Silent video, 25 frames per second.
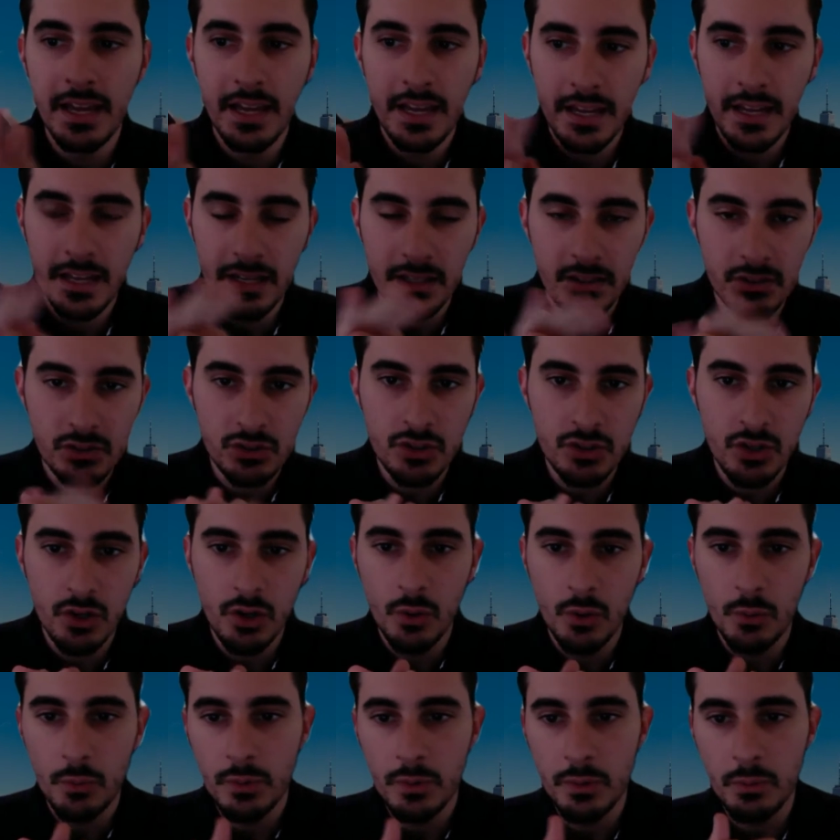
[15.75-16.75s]
And
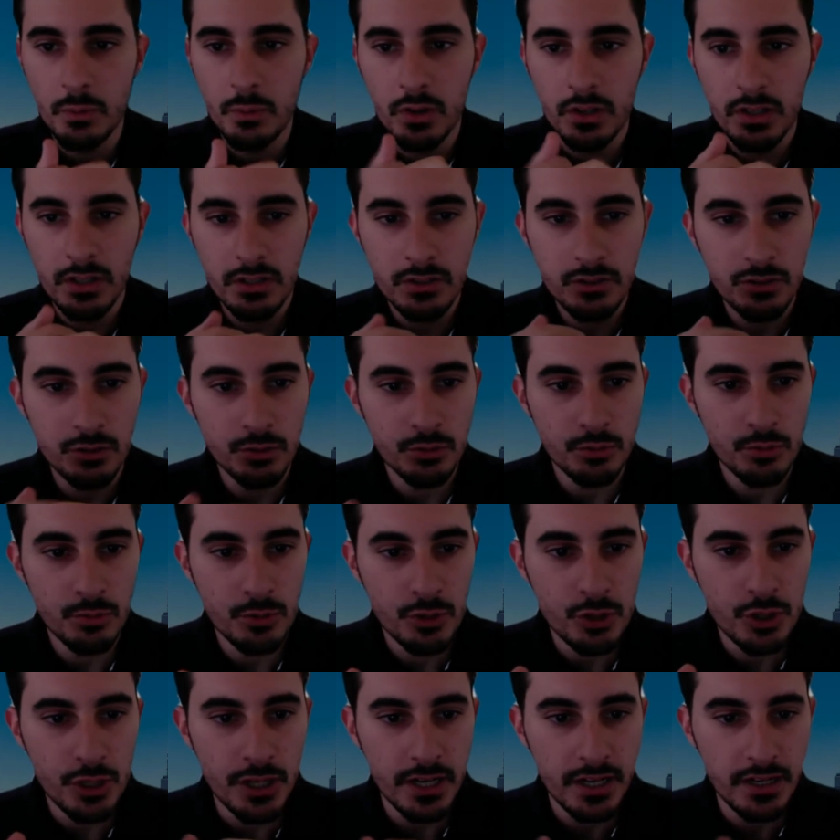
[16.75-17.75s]
so we wanted to
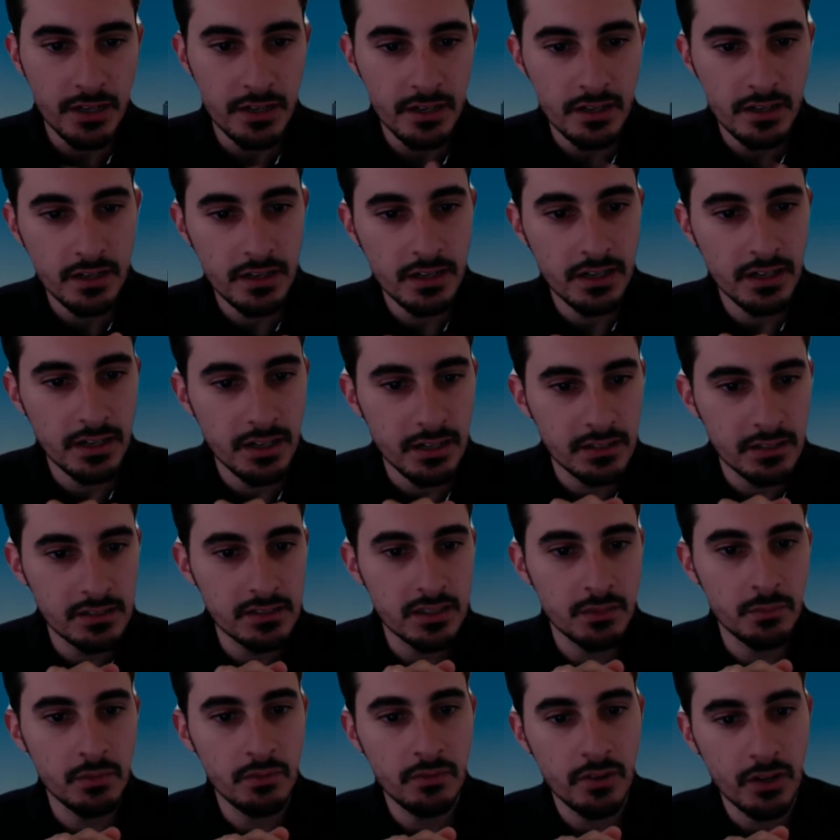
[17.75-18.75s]
share
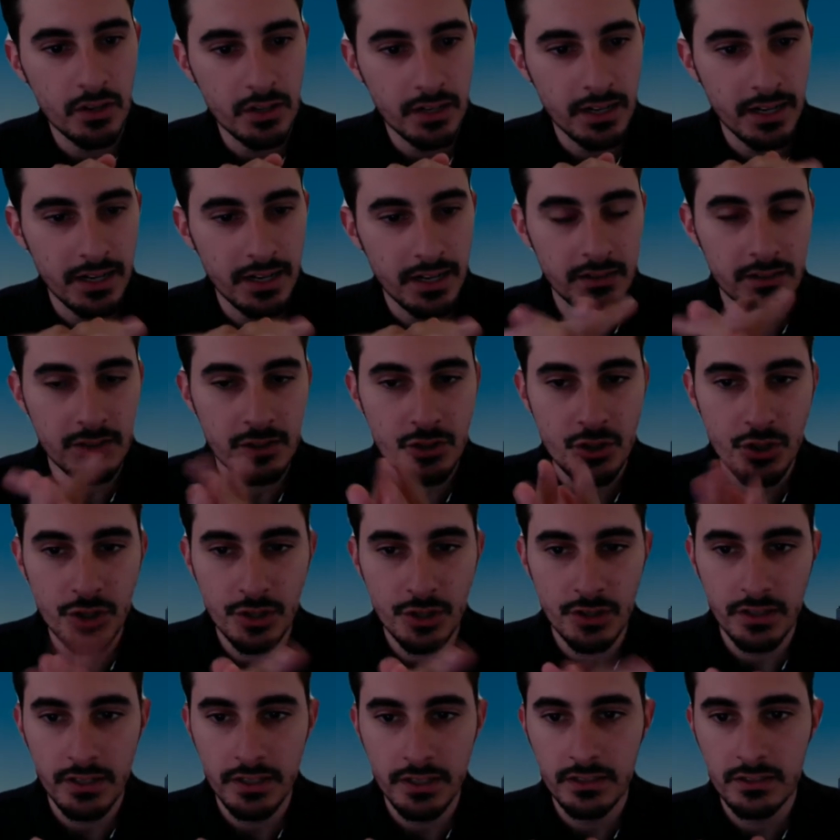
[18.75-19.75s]
some of our knowledge
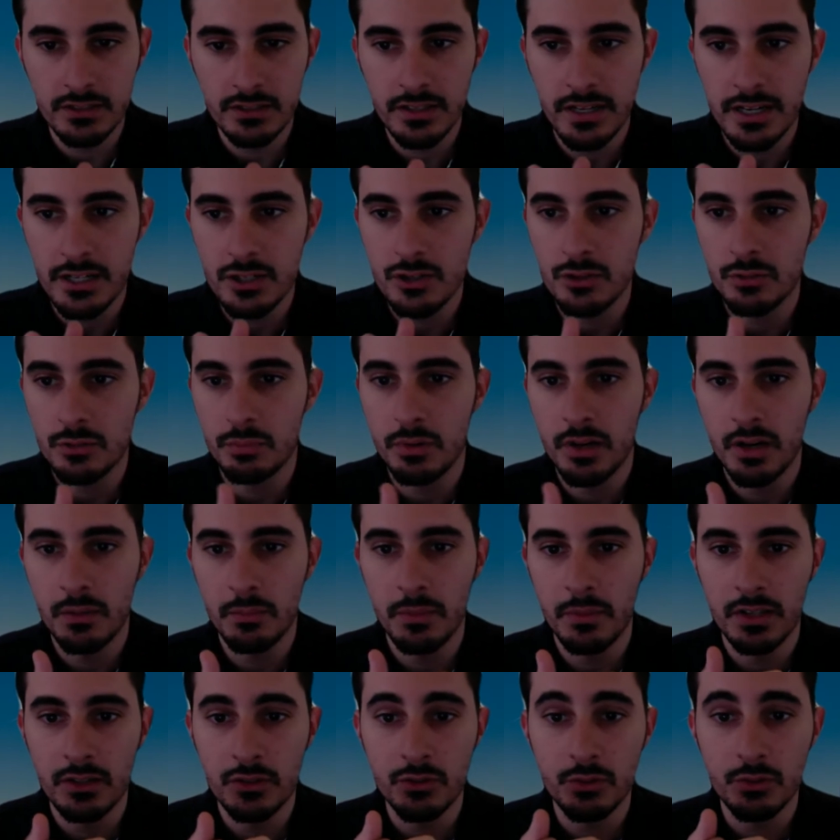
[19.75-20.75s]
here at International Bar
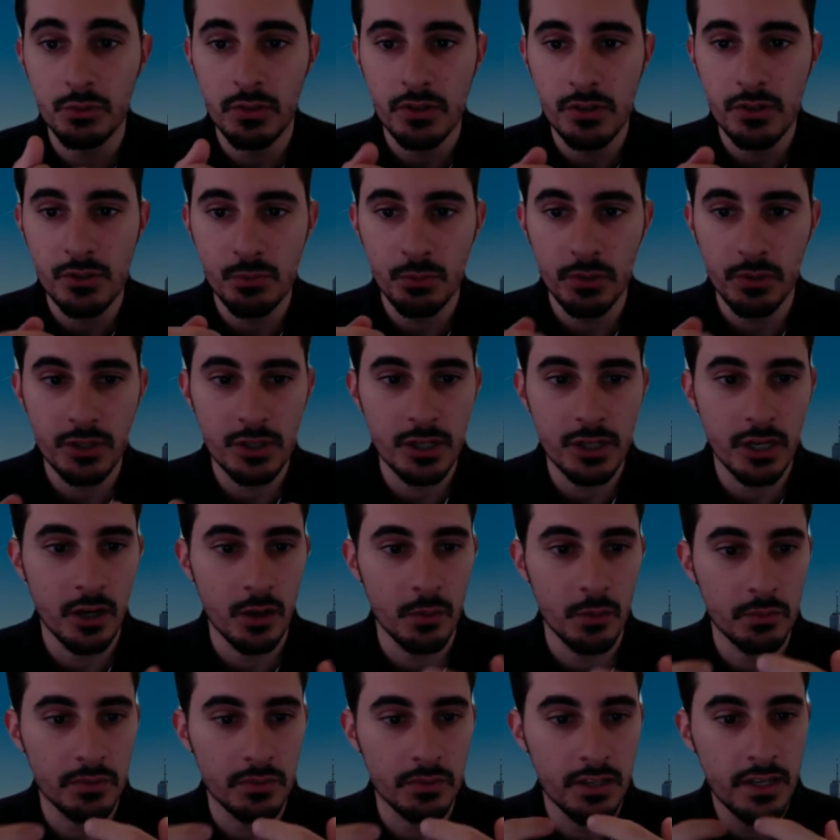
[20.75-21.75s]
Mentors, which
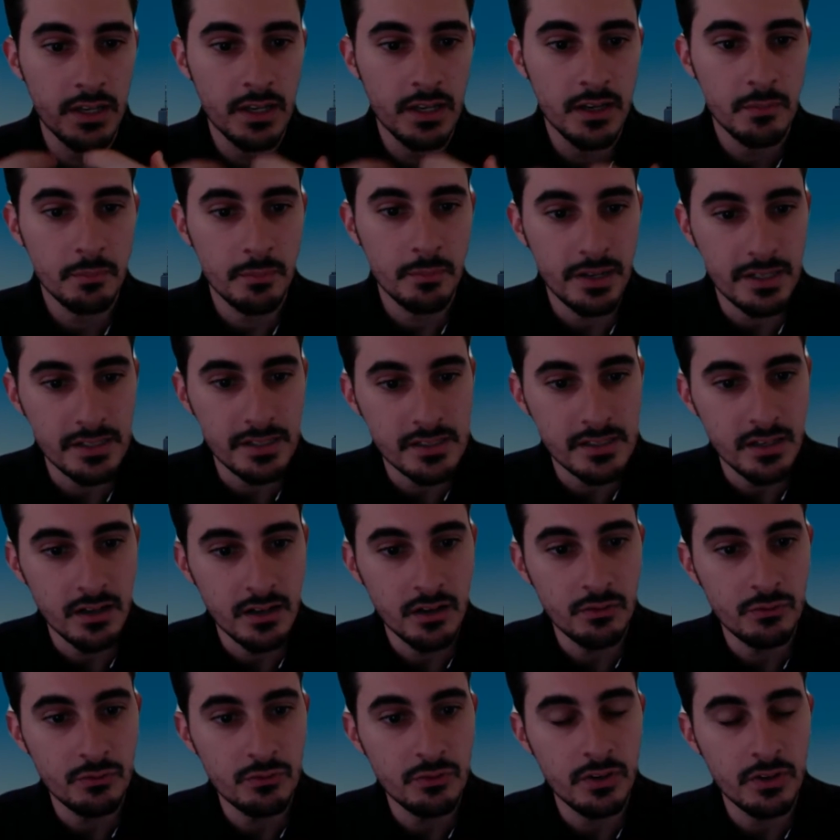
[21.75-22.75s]
helped
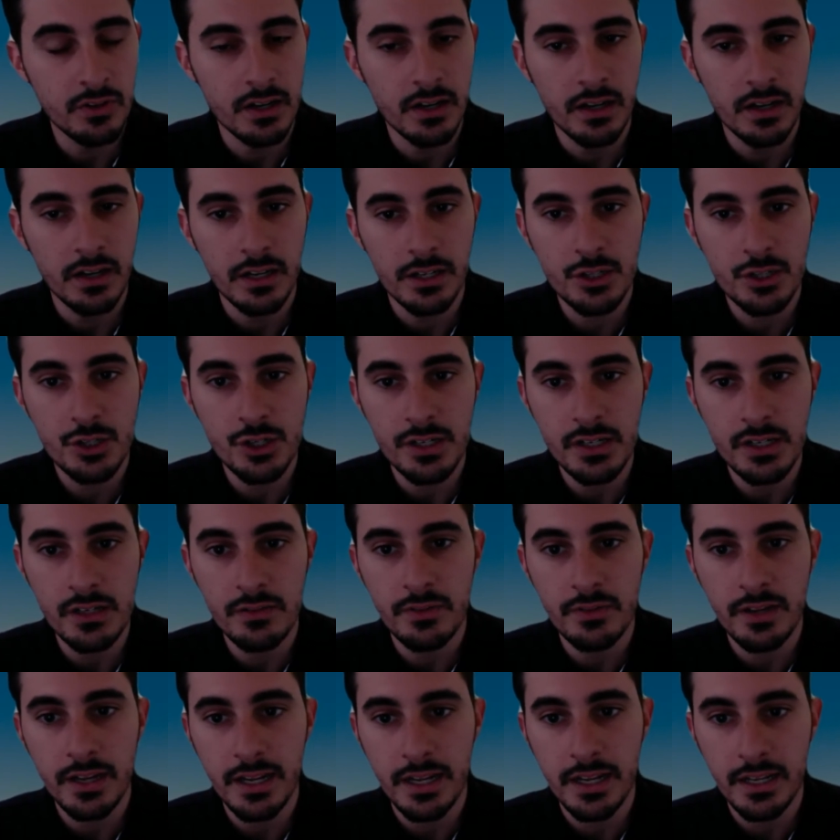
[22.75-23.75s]
myself
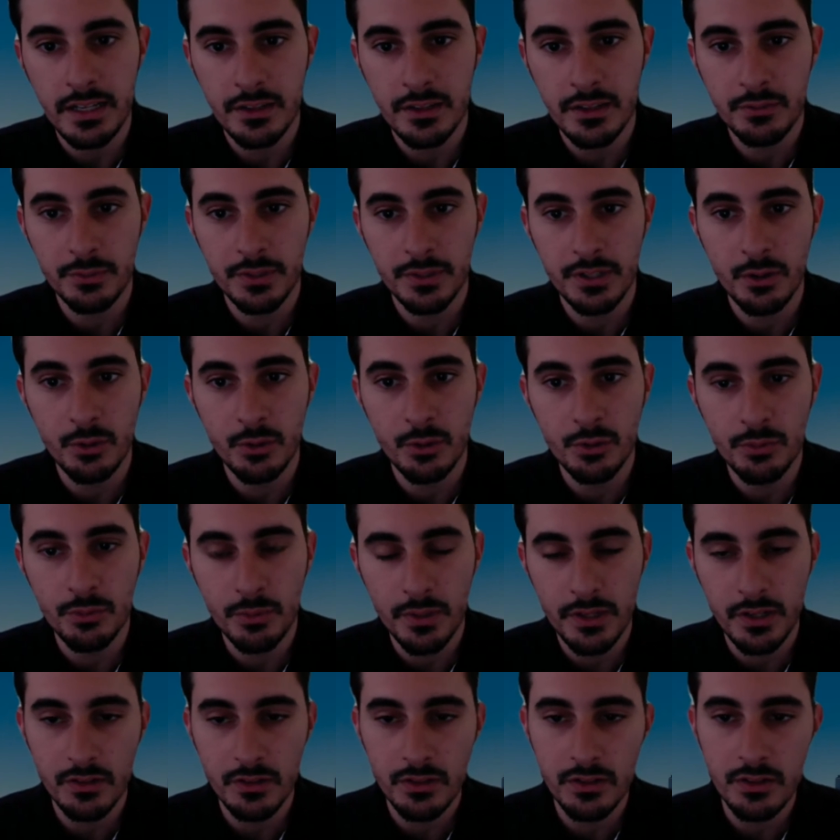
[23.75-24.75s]
achieve a
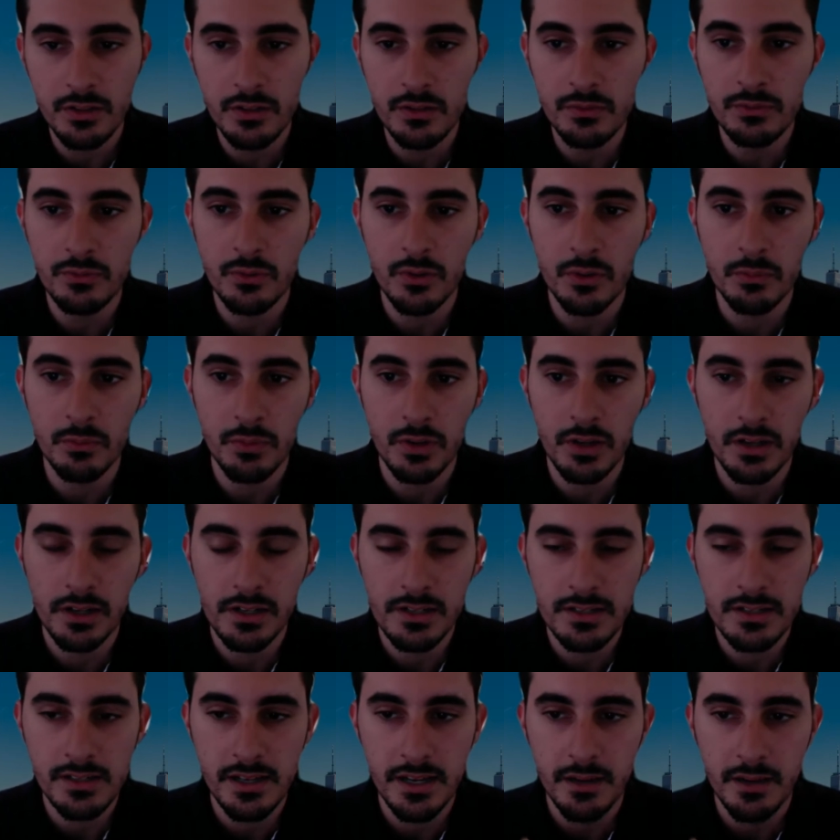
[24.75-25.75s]
303 on the uniform bar
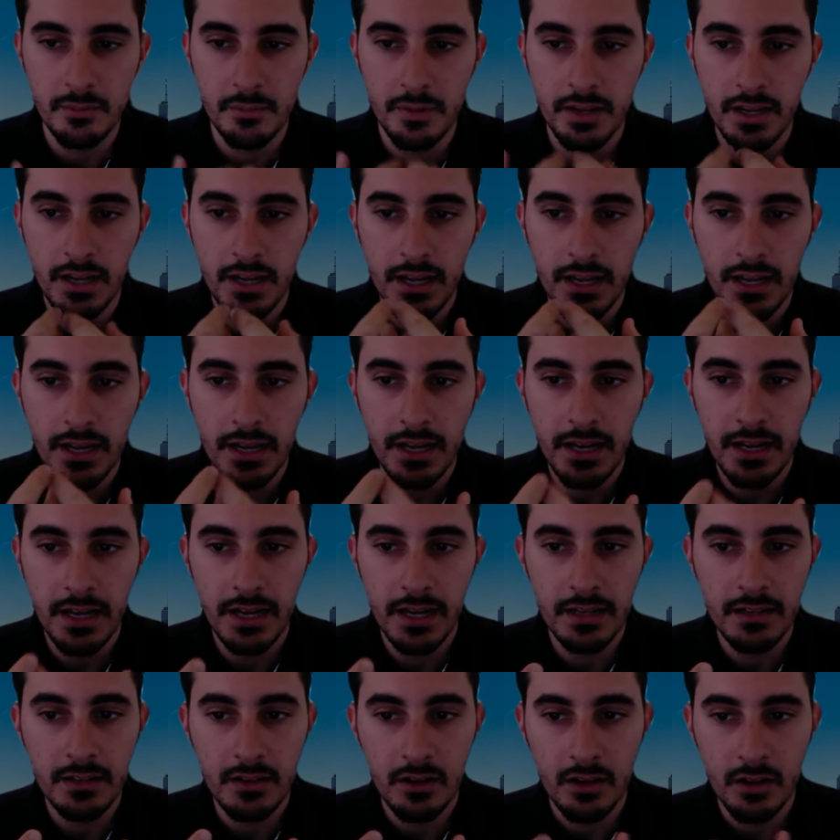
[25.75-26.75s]
exam,
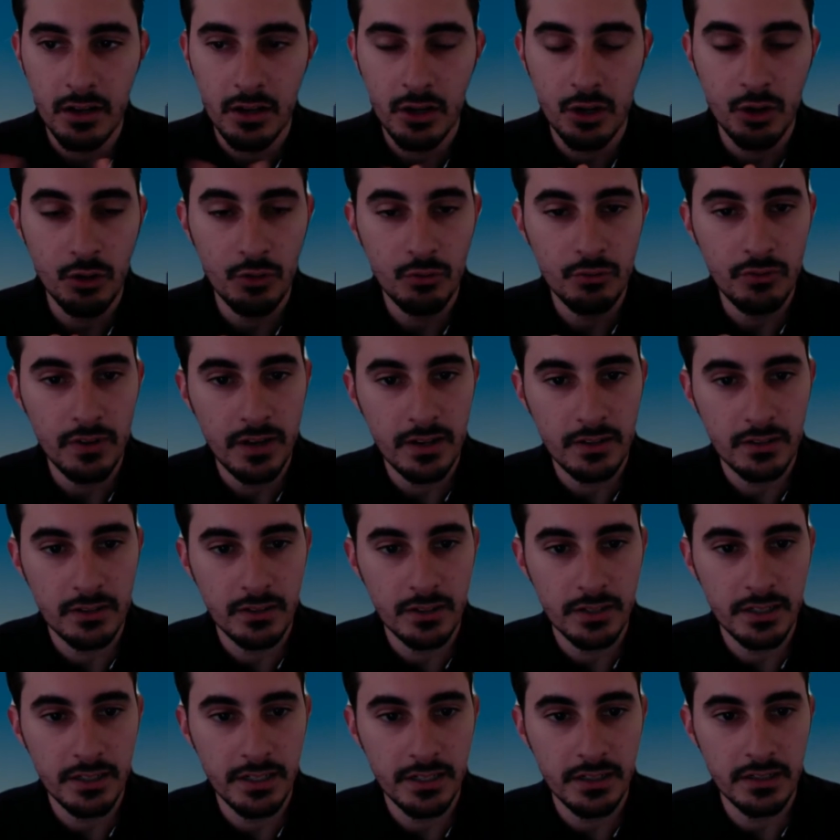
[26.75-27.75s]
and our
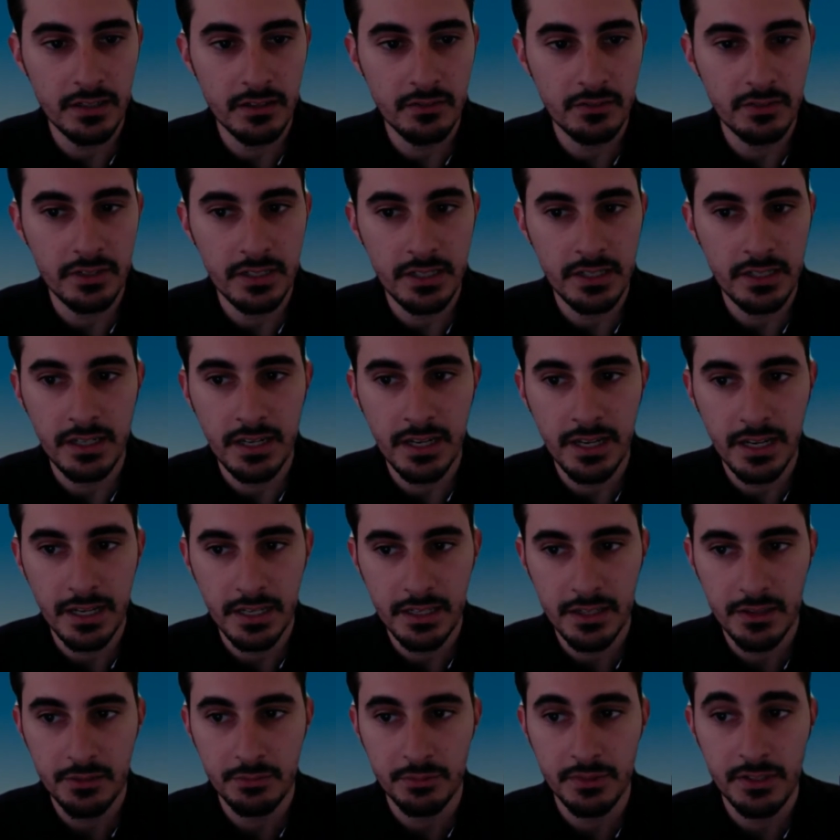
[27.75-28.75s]
co-founder, Hina Naveed,
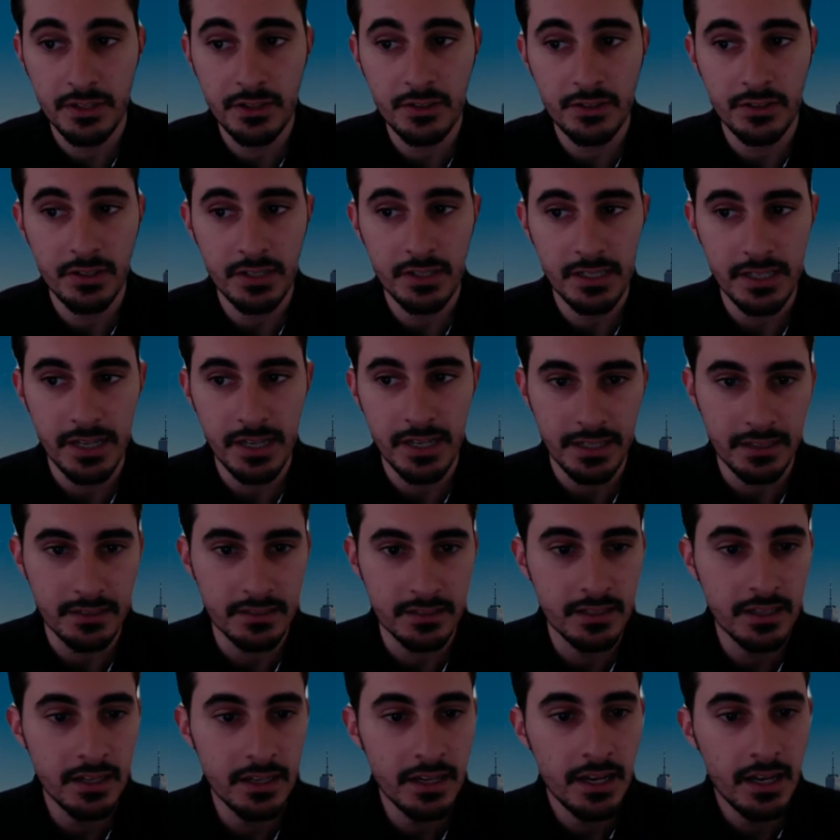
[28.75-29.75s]
a 338.